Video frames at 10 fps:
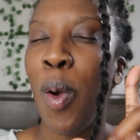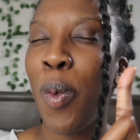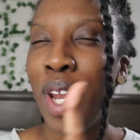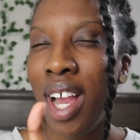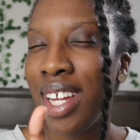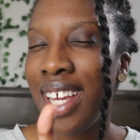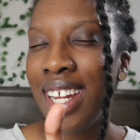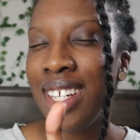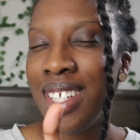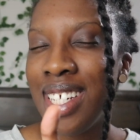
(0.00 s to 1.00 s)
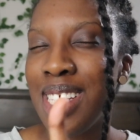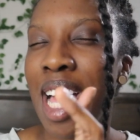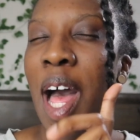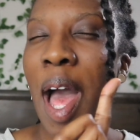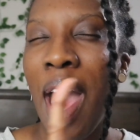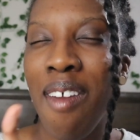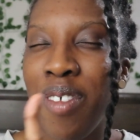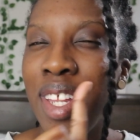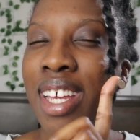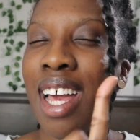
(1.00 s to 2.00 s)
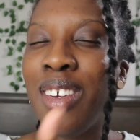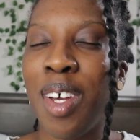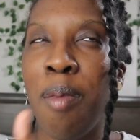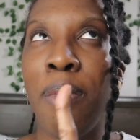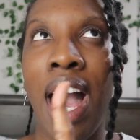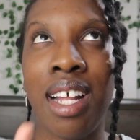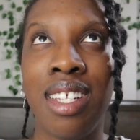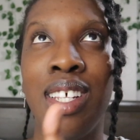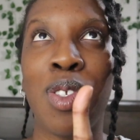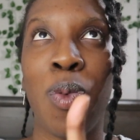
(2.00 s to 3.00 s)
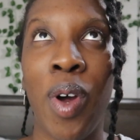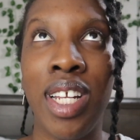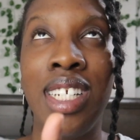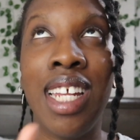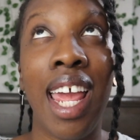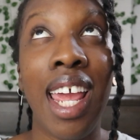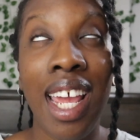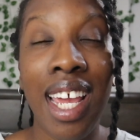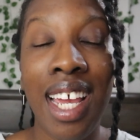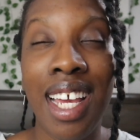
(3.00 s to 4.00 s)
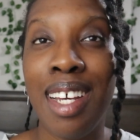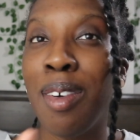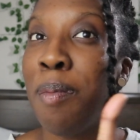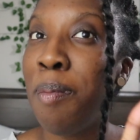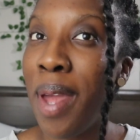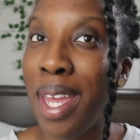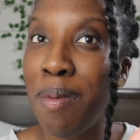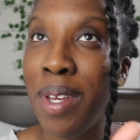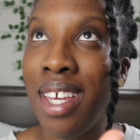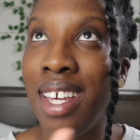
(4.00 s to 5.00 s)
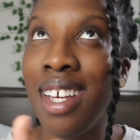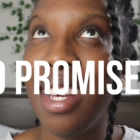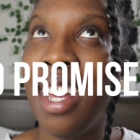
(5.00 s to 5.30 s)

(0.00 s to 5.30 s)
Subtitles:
We're not going to get into this. I feel like I'll come back to this one day, maybe.